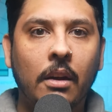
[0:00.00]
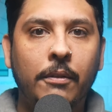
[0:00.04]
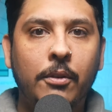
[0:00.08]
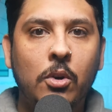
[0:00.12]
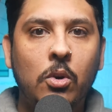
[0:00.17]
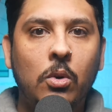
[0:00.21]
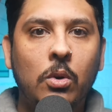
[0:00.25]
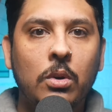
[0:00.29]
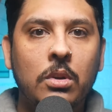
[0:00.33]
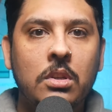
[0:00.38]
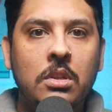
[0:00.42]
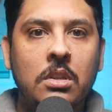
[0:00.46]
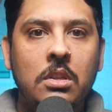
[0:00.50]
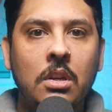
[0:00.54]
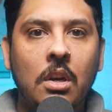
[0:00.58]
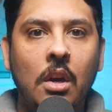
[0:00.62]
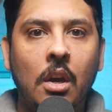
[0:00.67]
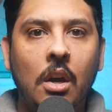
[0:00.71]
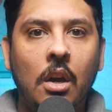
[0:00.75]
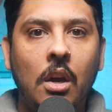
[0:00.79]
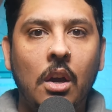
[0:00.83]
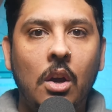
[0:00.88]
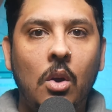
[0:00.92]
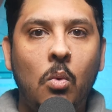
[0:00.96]
Of course,
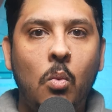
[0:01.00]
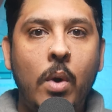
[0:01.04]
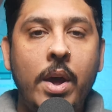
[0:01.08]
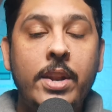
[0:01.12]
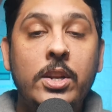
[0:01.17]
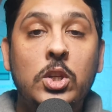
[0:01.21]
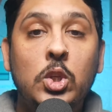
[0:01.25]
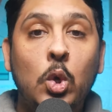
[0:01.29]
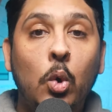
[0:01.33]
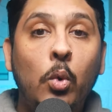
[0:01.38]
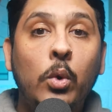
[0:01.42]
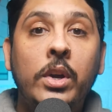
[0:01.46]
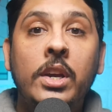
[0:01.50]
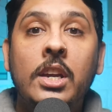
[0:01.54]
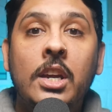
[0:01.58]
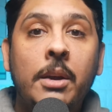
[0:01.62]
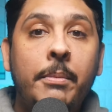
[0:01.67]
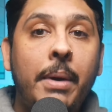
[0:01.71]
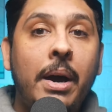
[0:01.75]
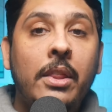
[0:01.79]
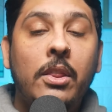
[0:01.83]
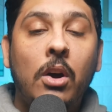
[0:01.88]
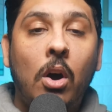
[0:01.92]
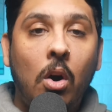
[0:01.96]
when talking
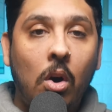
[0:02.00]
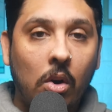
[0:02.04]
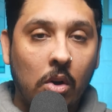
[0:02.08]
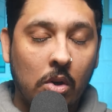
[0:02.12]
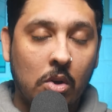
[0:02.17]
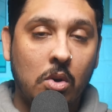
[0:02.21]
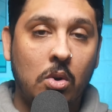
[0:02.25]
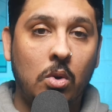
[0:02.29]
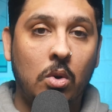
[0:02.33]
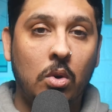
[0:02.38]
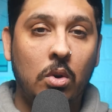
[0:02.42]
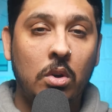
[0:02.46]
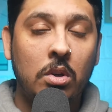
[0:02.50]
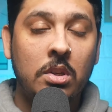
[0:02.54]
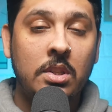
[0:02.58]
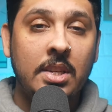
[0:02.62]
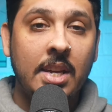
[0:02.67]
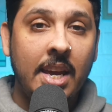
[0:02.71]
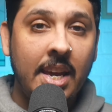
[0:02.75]
about the Holocaust,